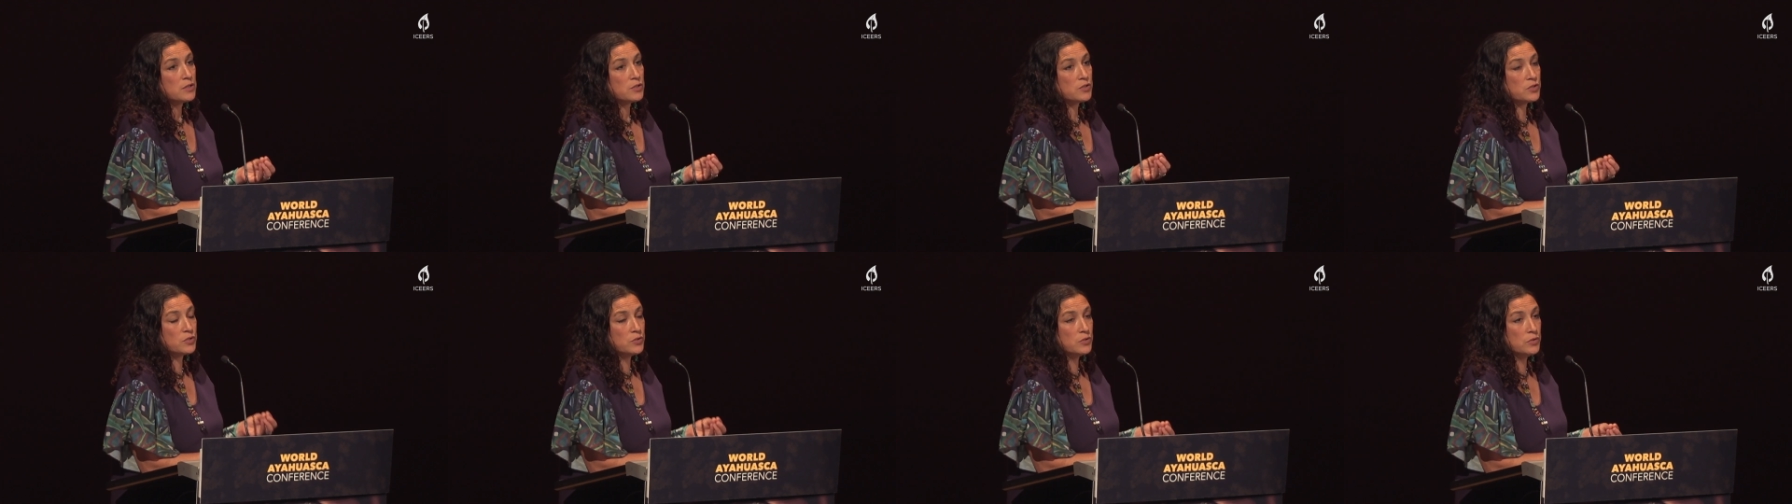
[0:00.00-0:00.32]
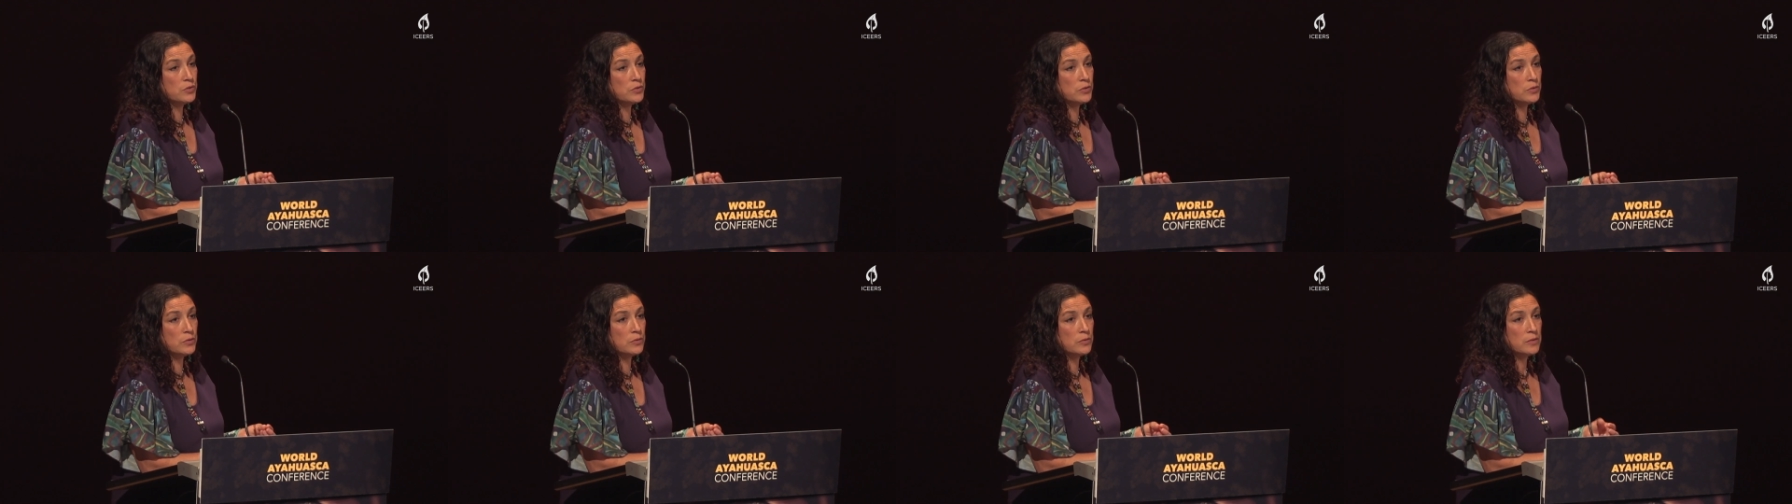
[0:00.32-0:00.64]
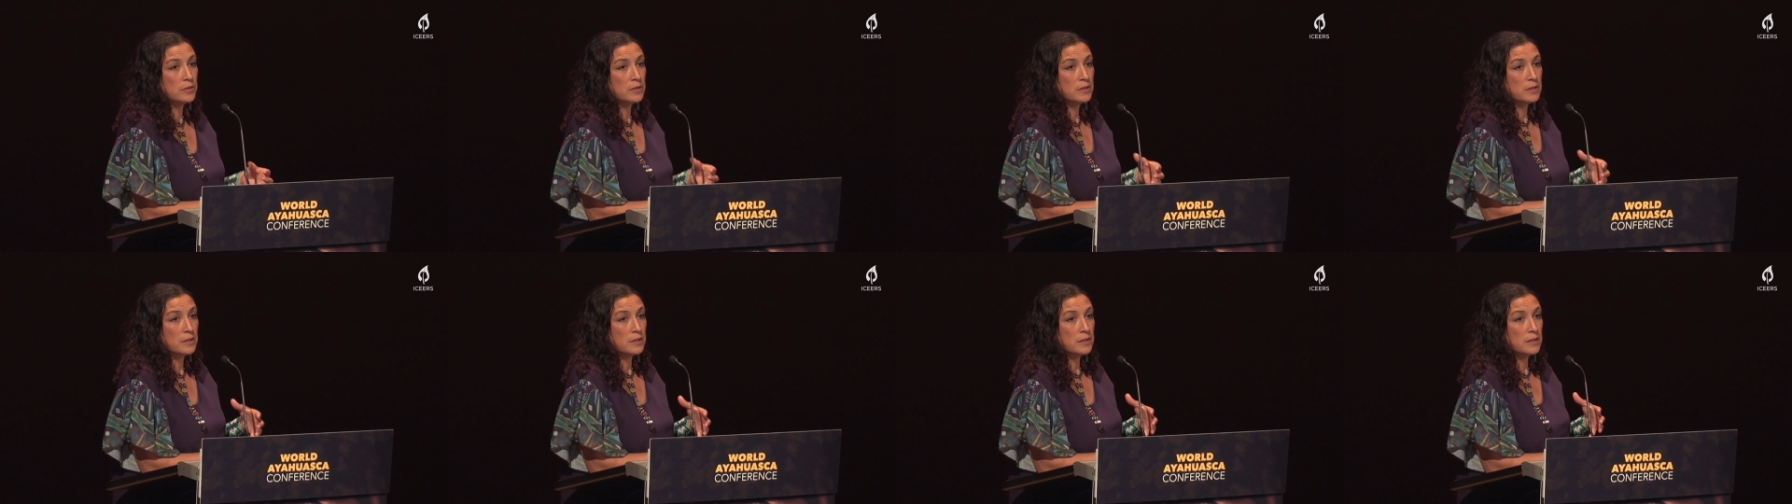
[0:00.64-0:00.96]
to
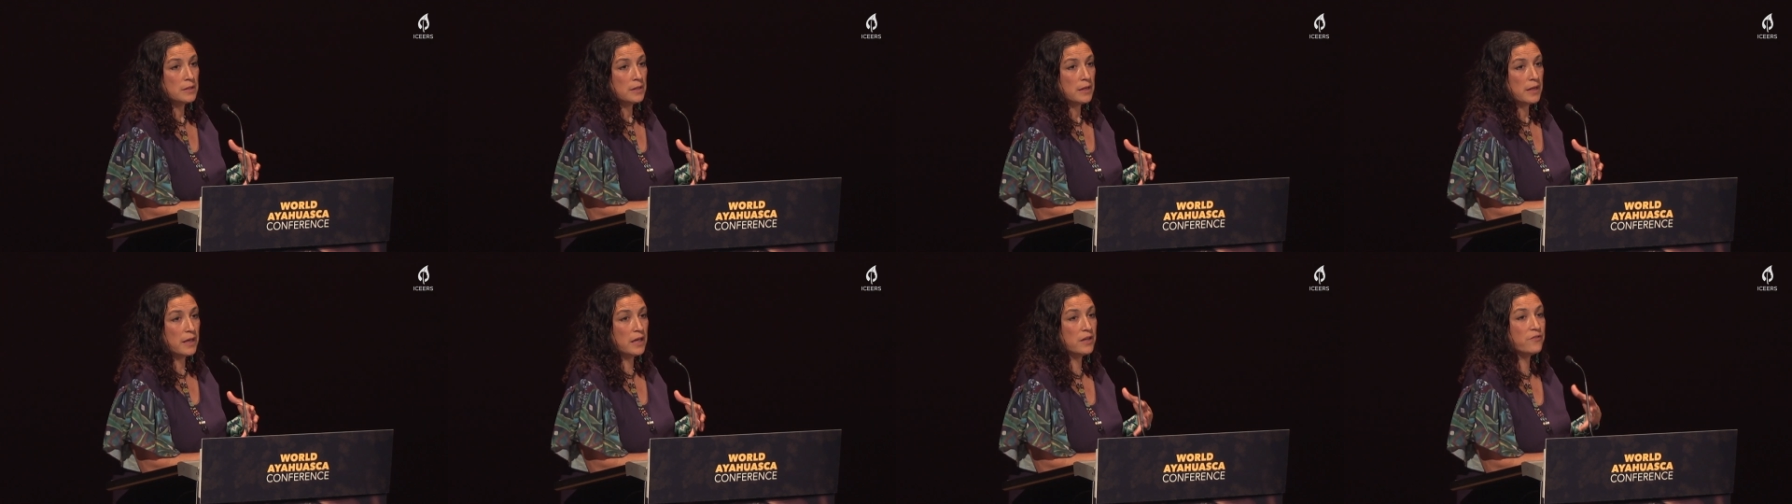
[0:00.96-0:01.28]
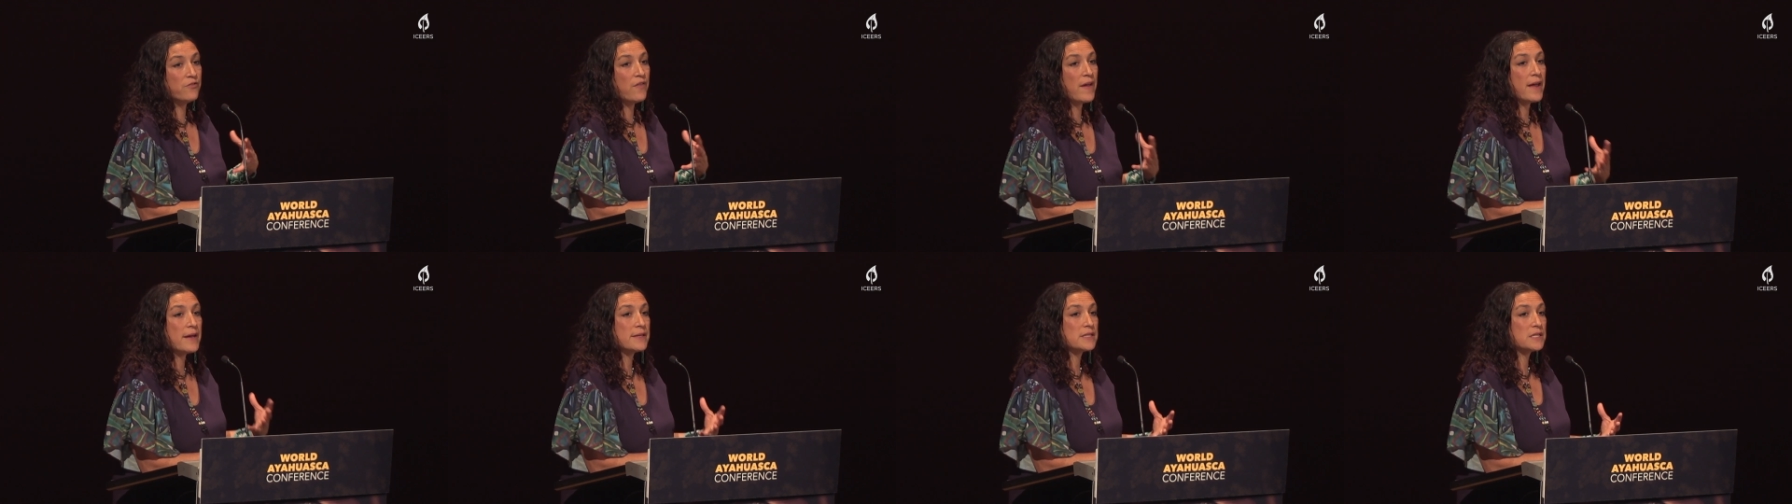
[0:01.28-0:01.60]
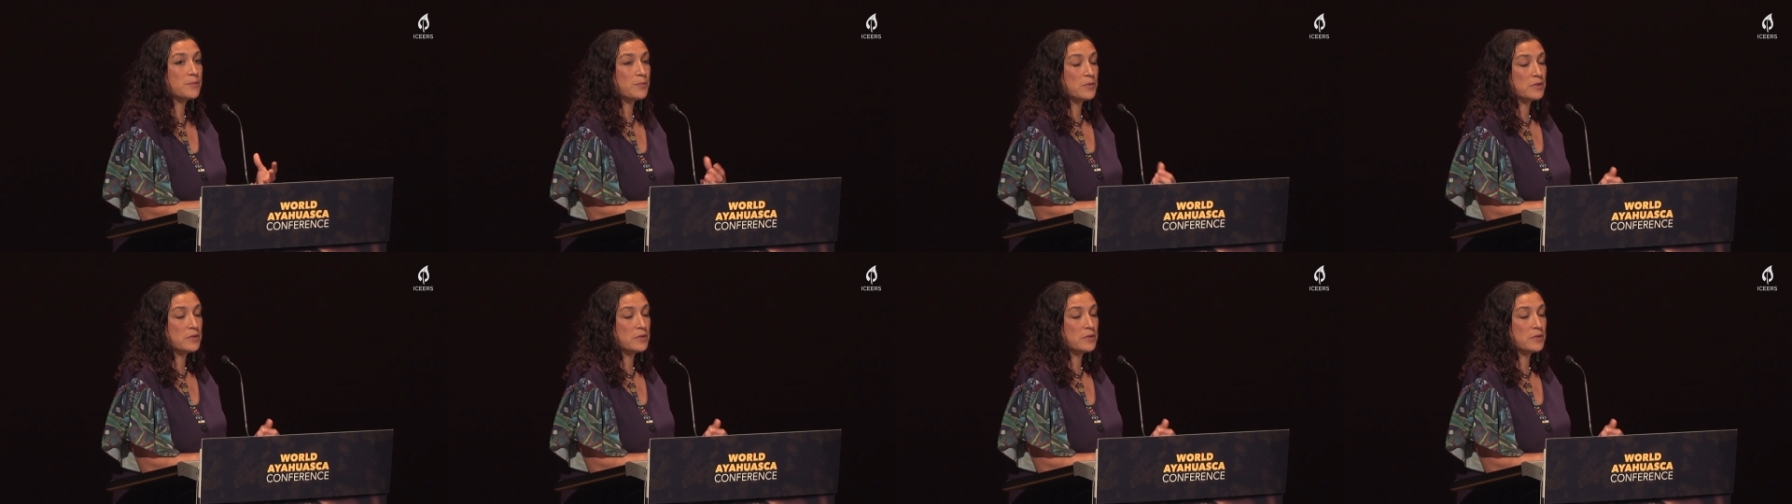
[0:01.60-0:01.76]
advance